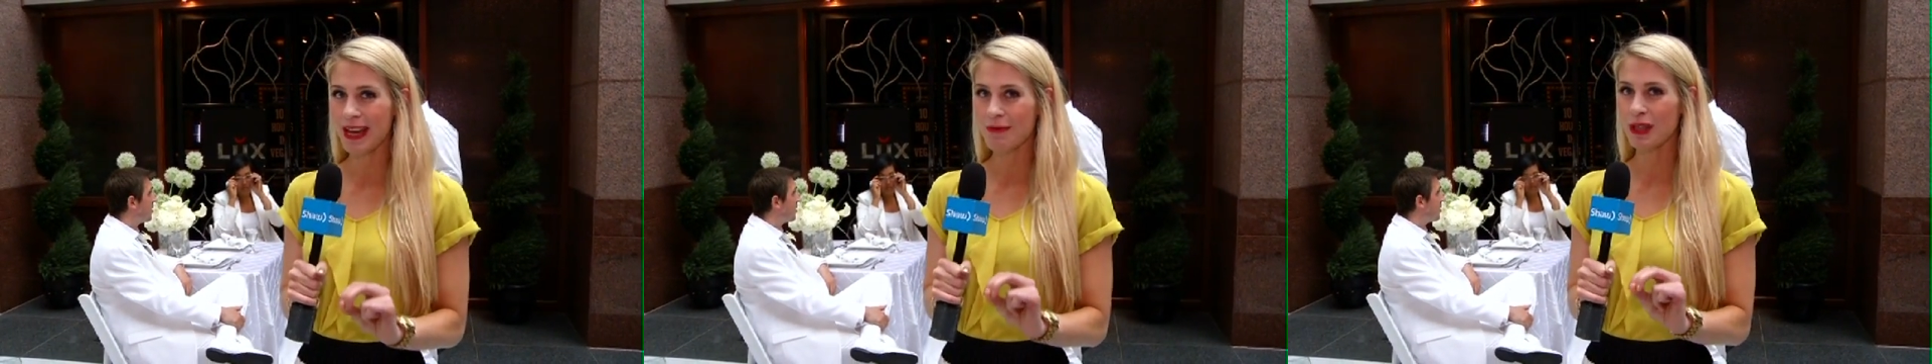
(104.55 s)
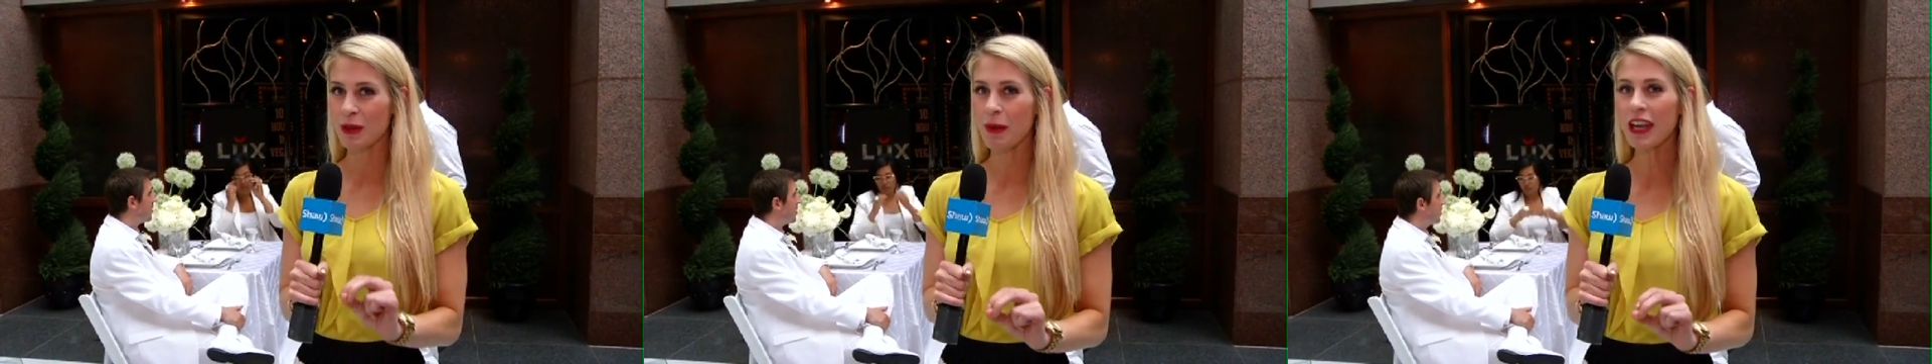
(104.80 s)

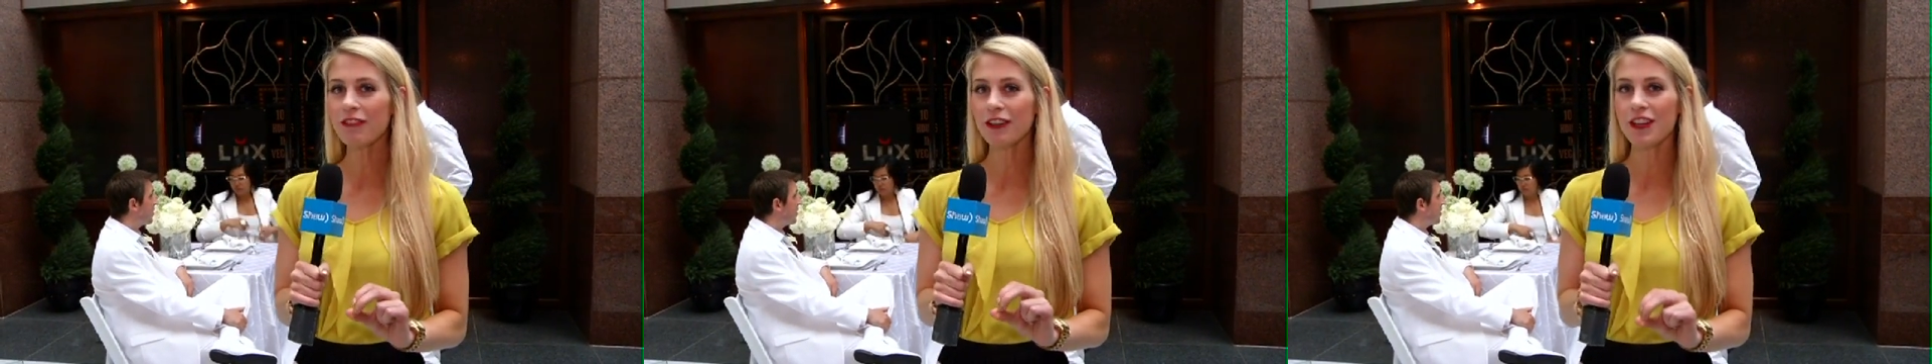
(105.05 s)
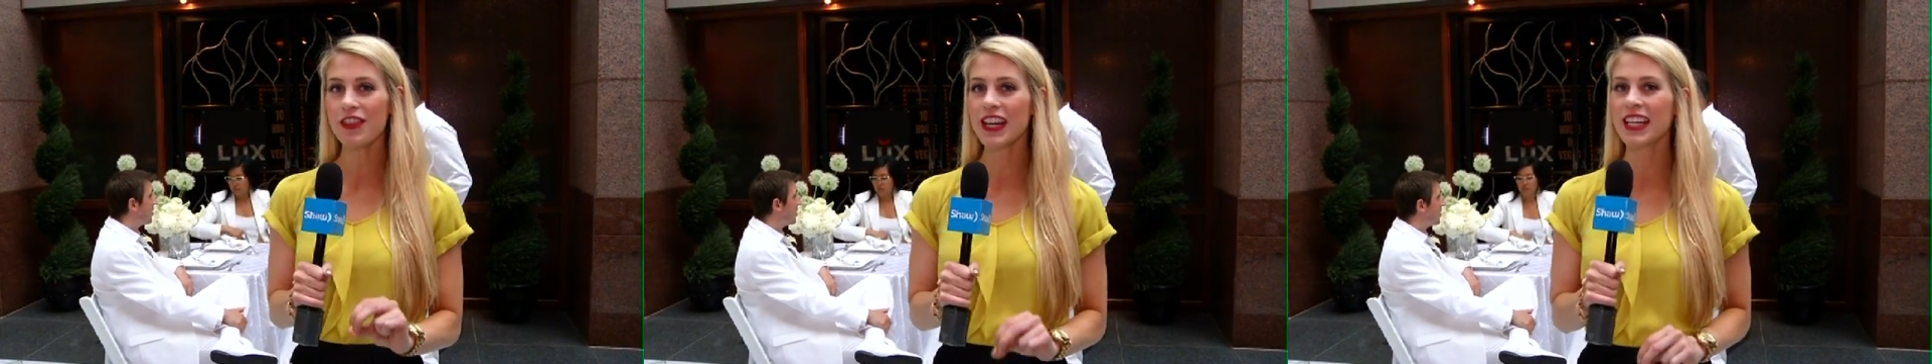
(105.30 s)
But you may have
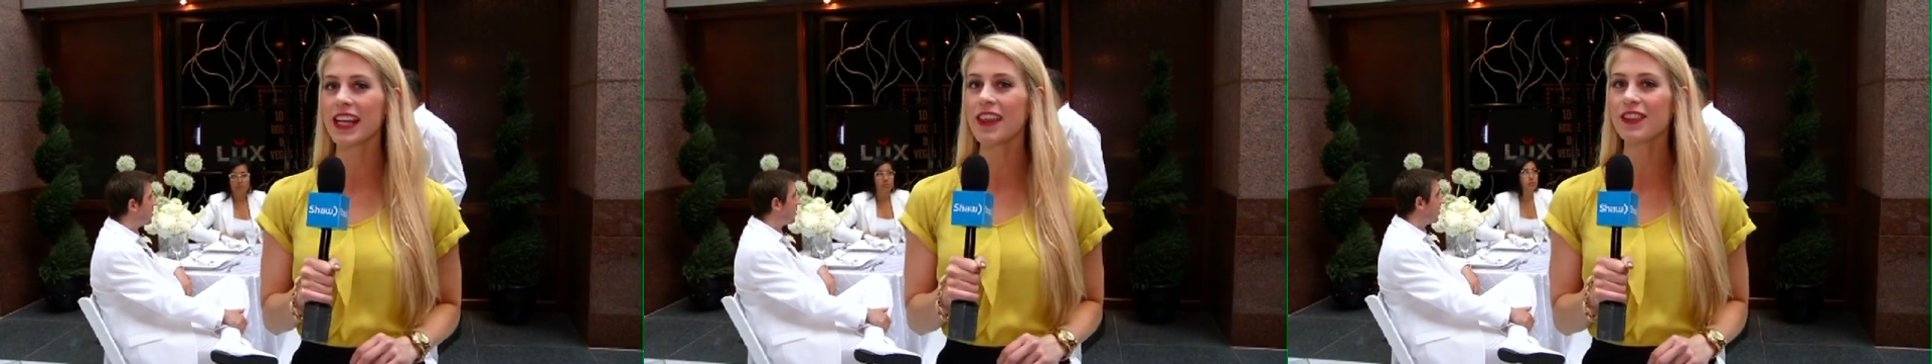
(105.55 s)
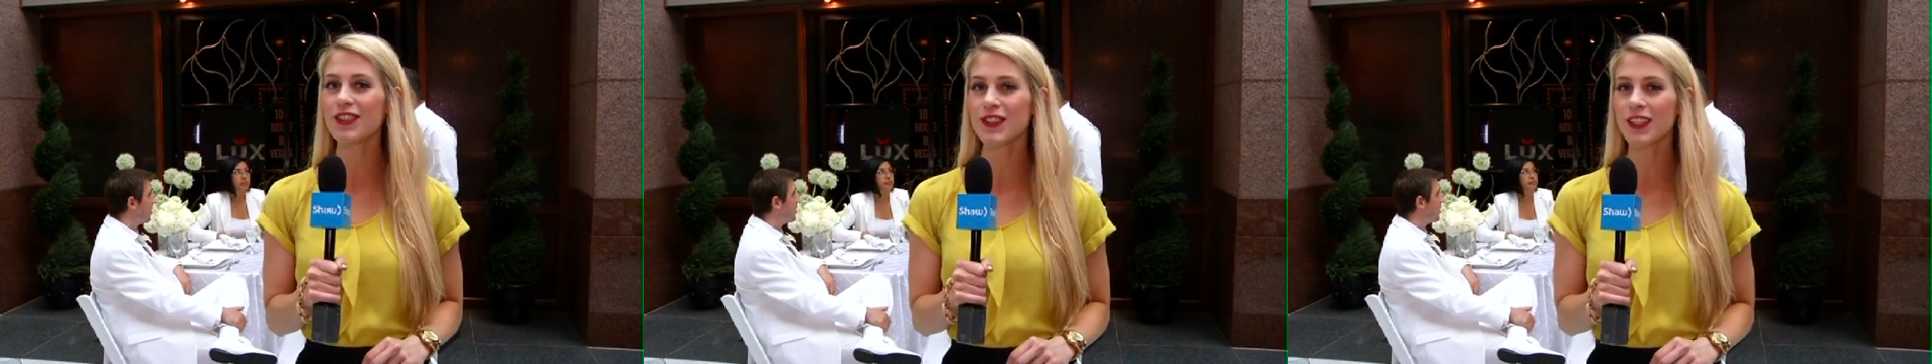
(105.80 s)
heard that
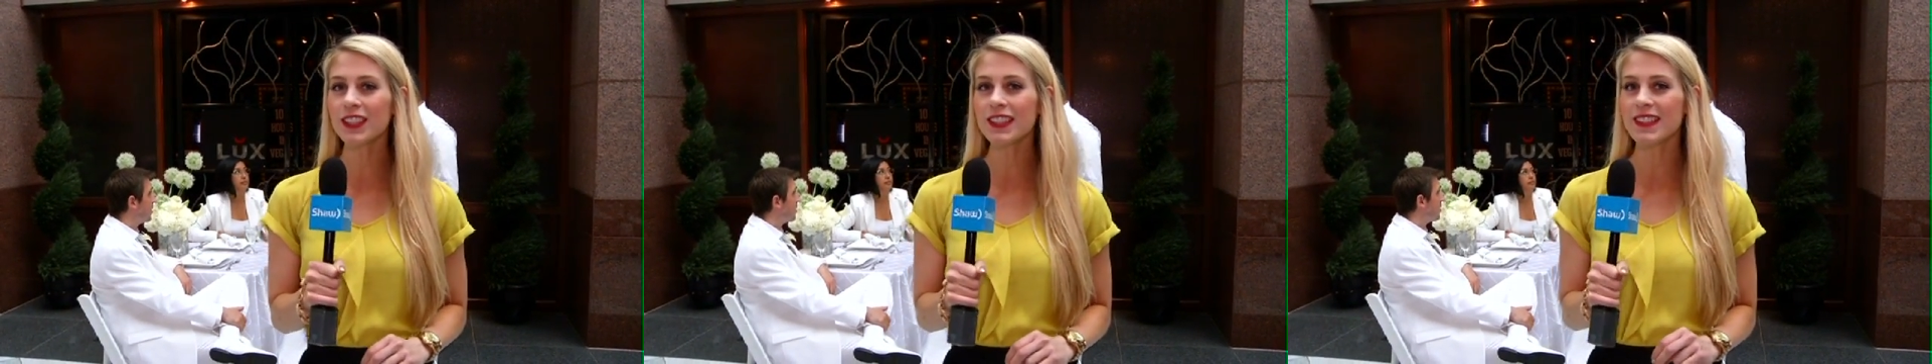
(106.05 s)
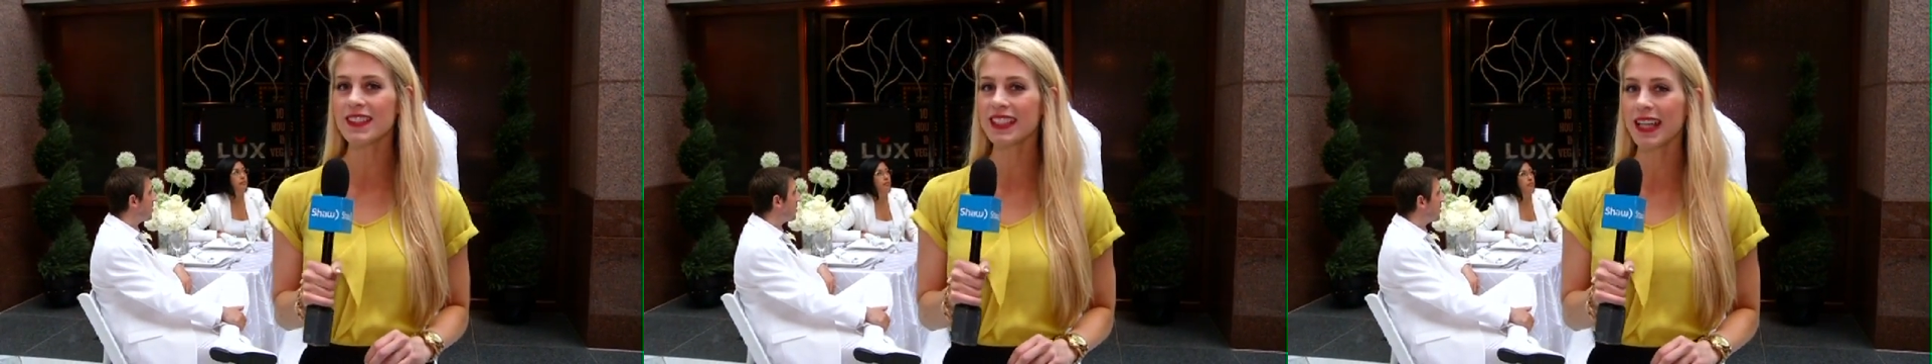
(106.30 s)
another Cirque
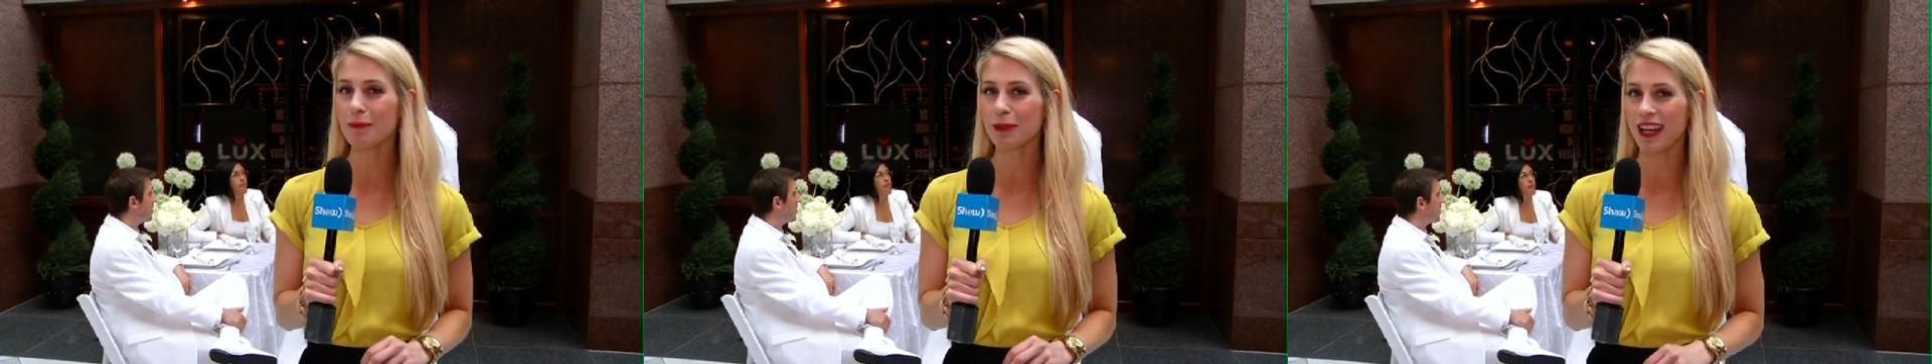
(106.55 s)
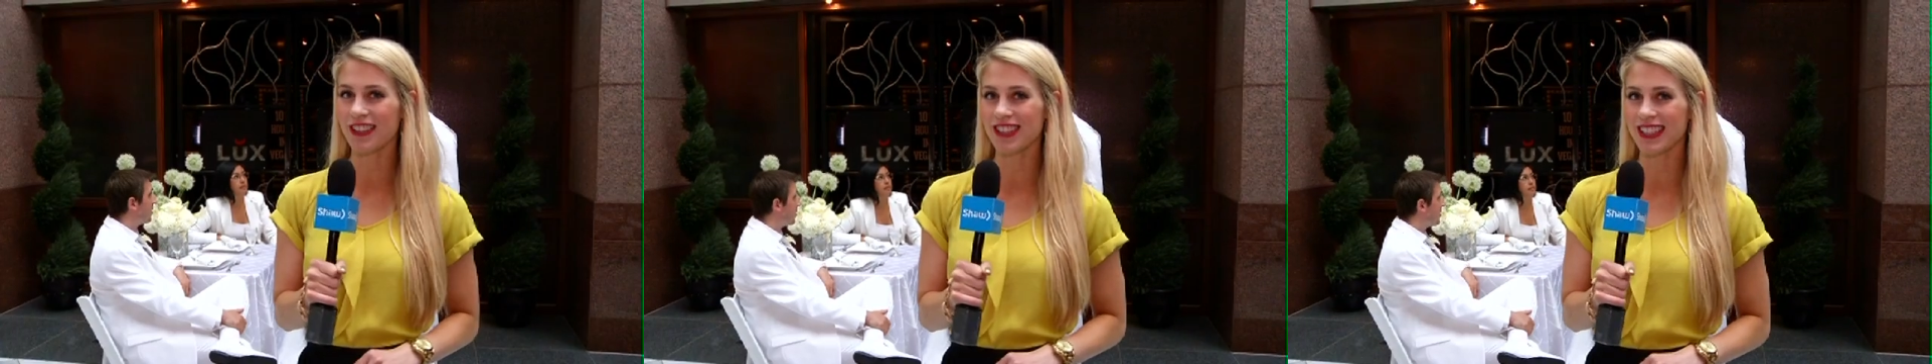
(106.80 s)
du Soleil
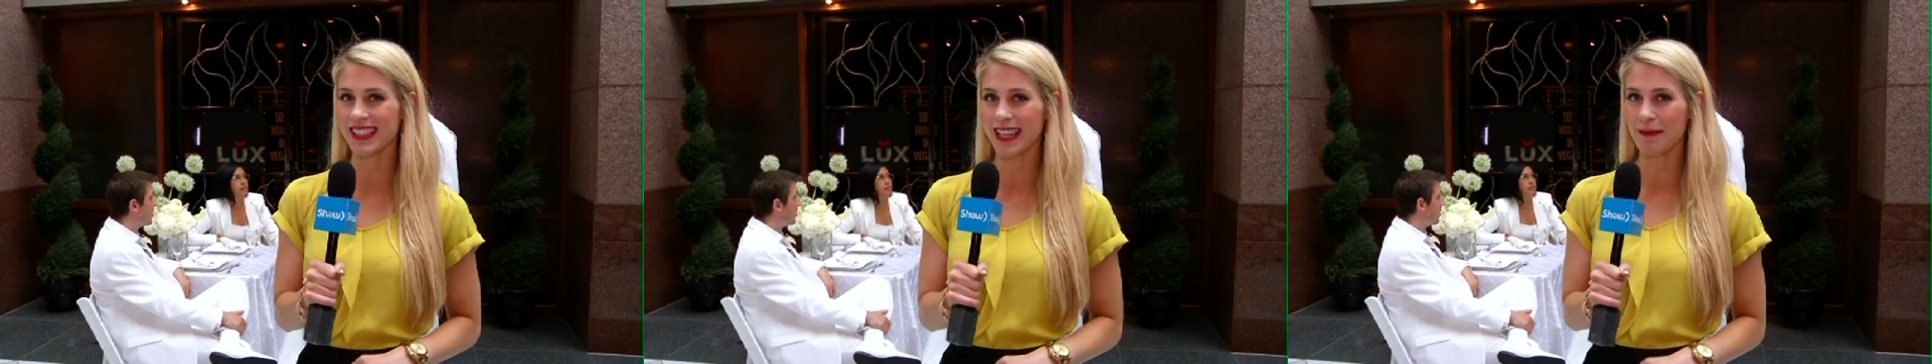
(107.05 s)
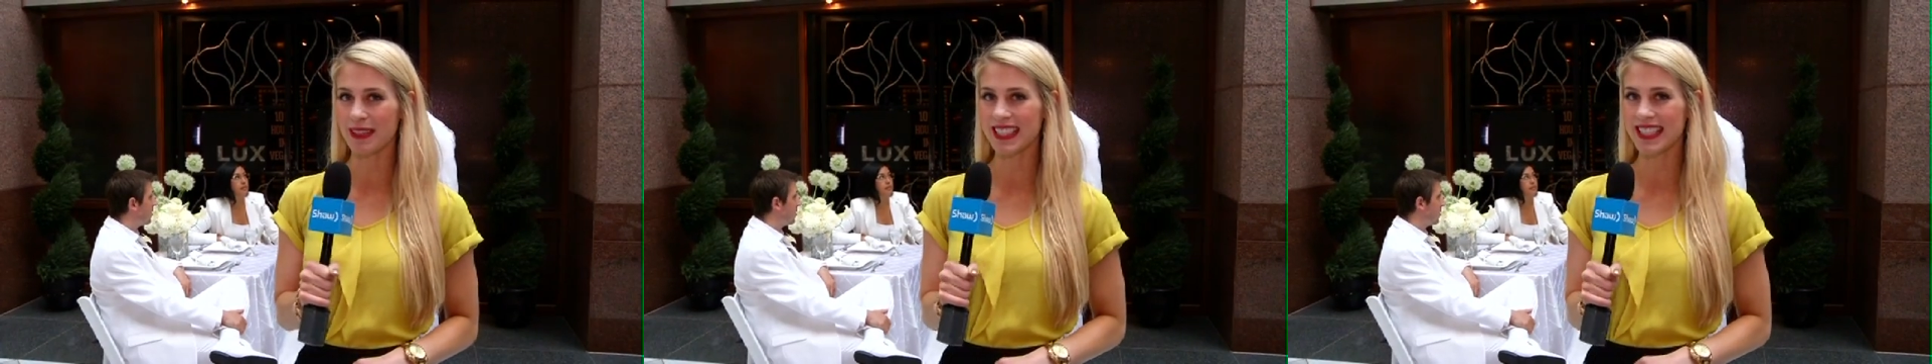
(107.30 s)
production is
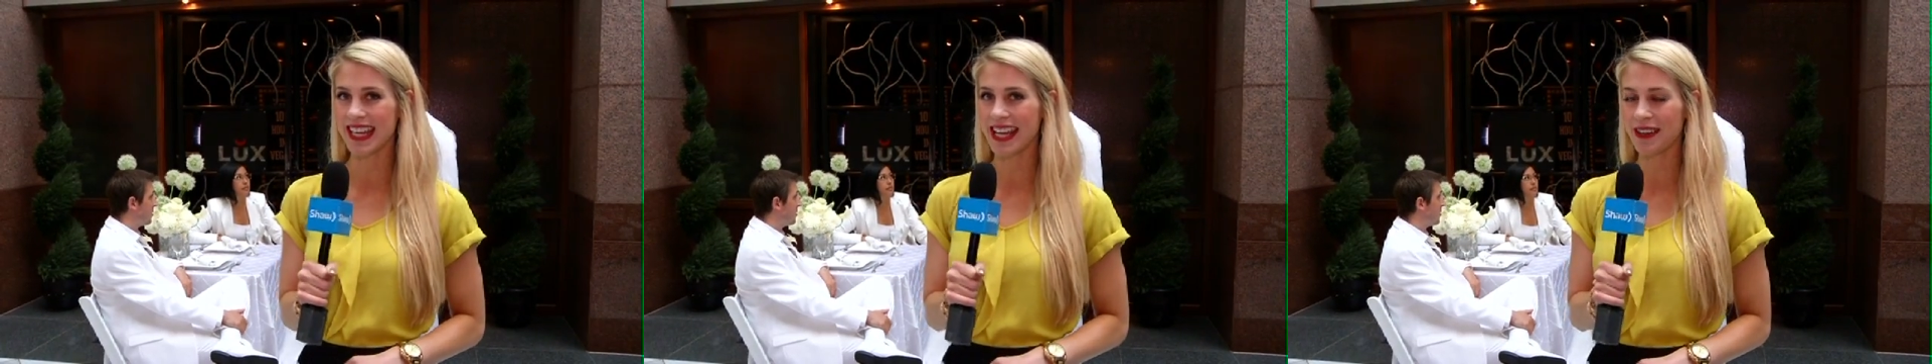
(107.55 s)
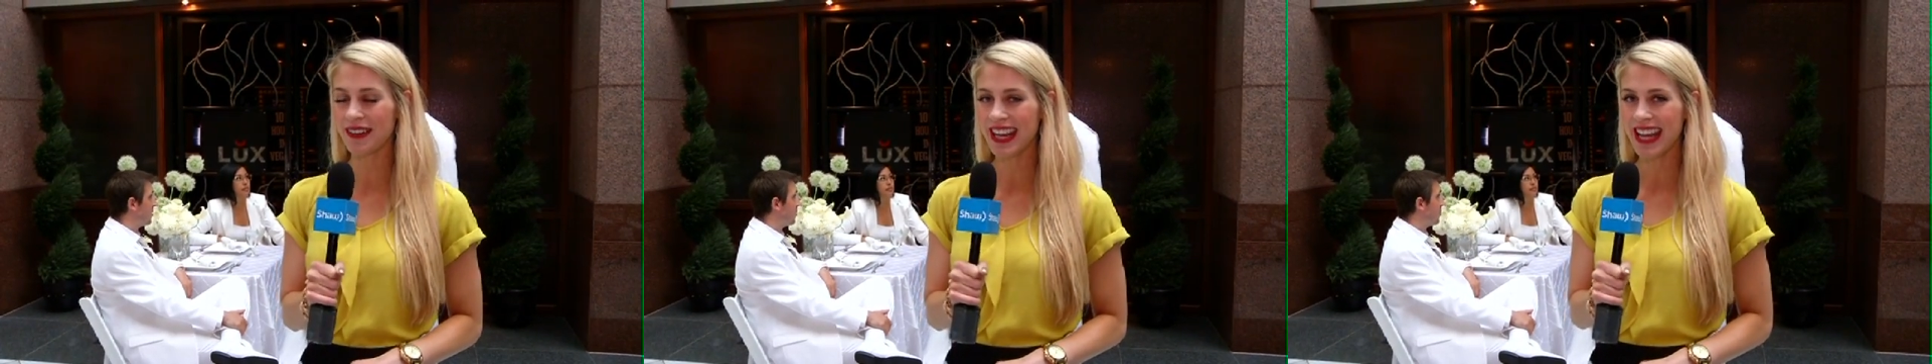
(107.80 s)
coming to
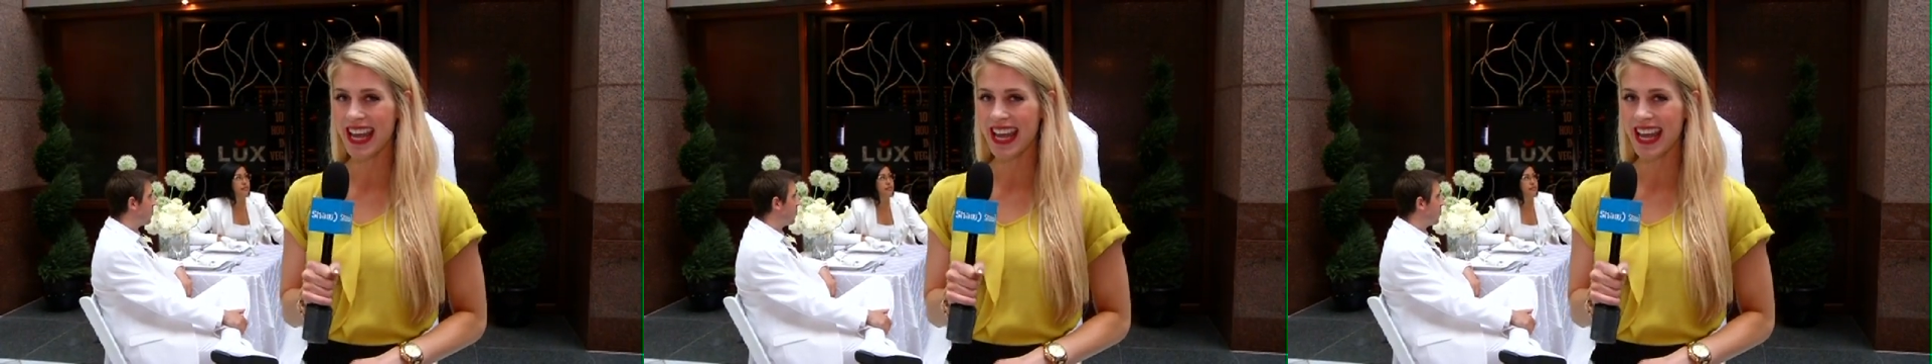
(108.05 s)
town.